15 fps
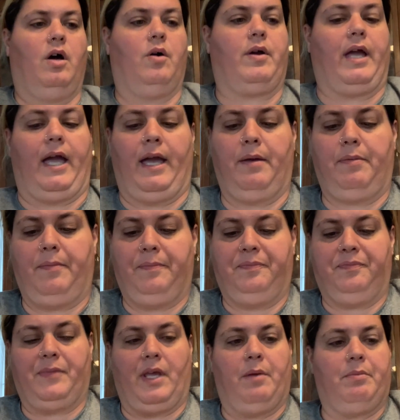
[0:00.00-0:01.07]
Okay,
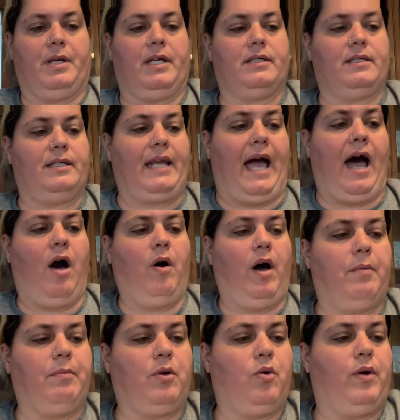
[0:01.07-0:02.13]
because now
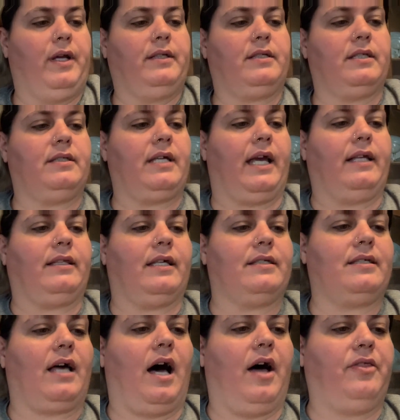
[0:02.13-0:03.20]
going to take this
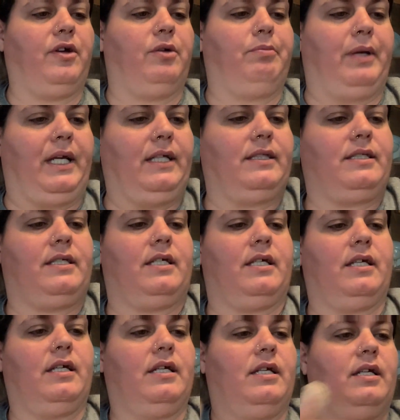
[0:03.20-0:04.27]
other meat
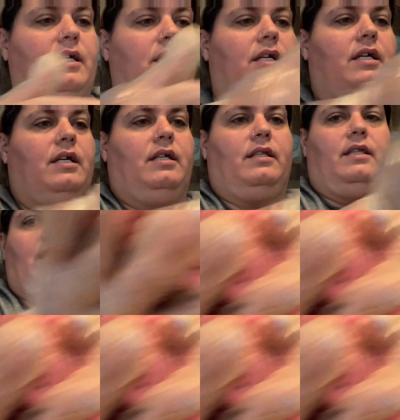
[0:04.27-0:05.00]
that I